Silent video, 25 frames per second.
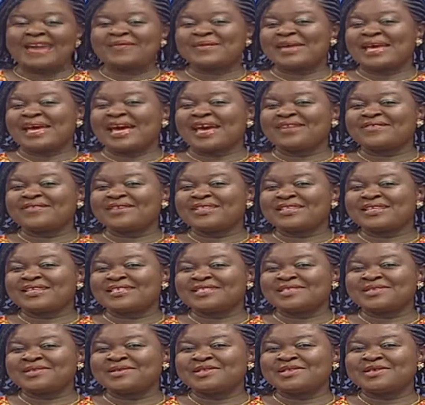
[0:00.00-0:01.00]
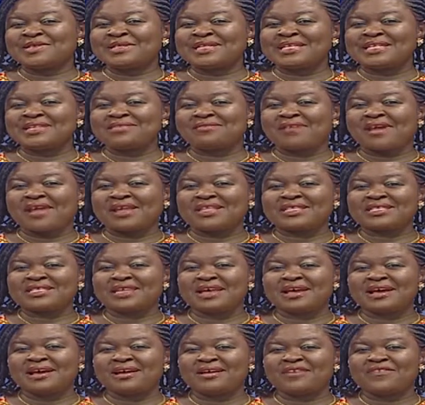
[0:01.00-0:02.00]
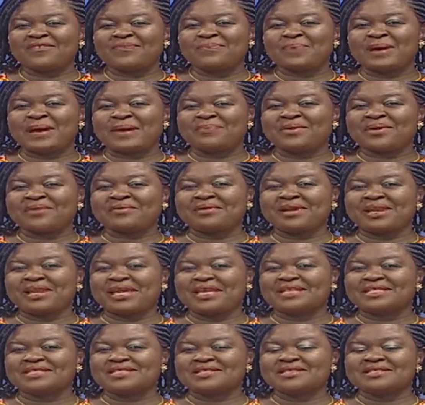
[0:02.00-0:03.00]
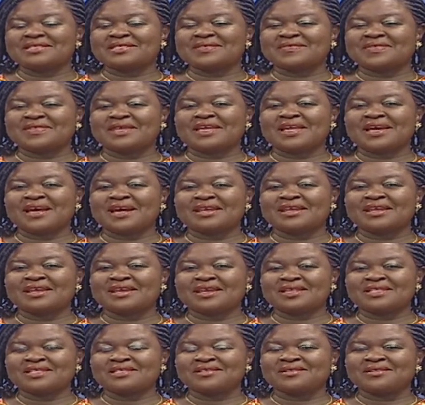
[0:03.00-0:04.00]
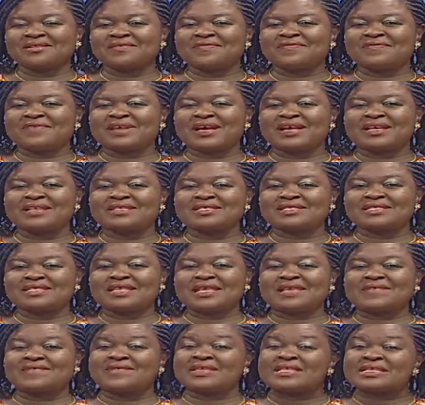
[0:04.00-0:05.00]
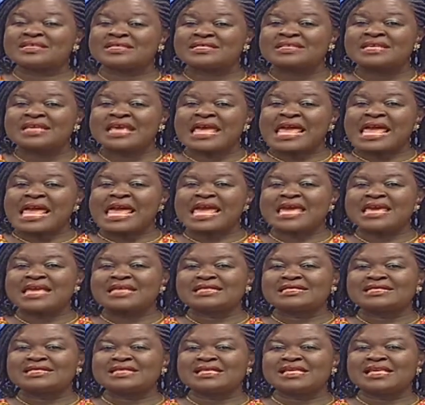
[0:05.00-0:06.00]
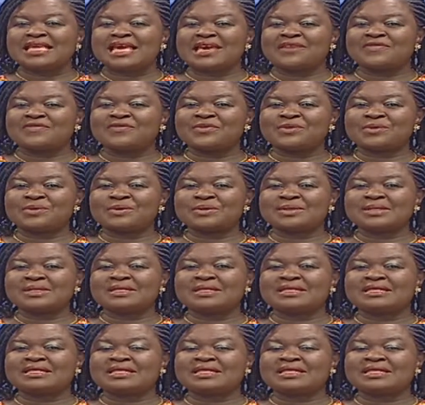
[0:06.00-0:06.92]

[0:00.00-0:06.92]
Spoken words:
And we have in the studio the Director of Public Relations of the Ghana National Fire Service, ACFO